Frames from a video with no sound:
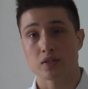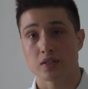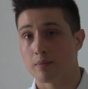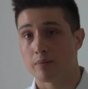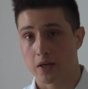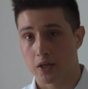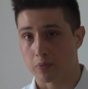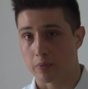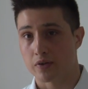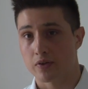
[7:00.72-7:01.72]
content
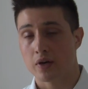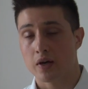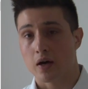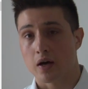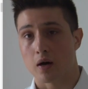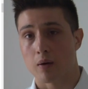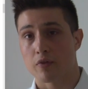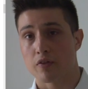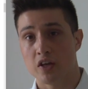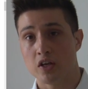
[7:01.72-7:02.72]
management.
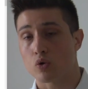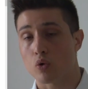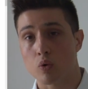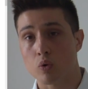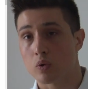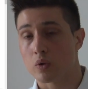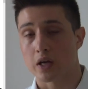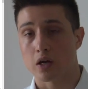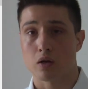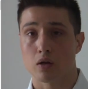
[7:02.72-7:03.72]
Um, these
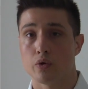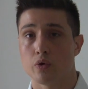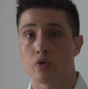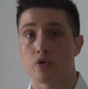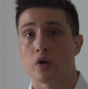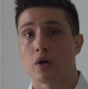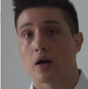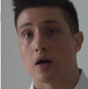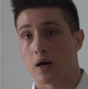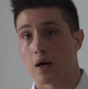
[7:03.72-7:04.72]
all include
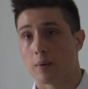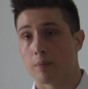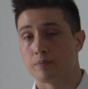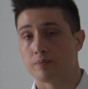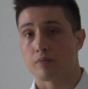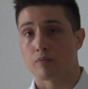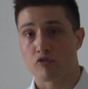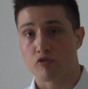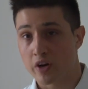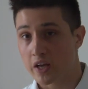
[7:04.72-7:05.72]
um,
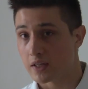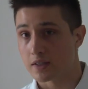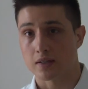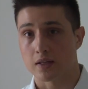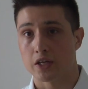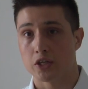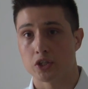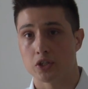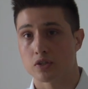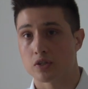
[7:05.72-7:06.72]
free
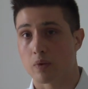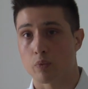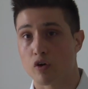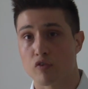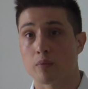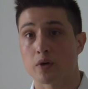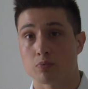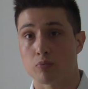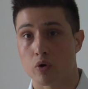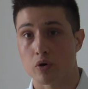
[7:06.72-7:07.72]
installations and we offer
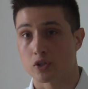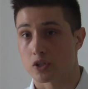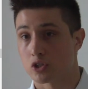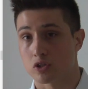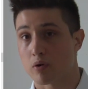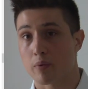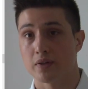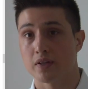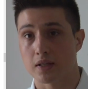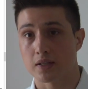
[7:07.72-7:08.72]
much more such as
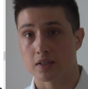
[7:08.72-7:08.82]
property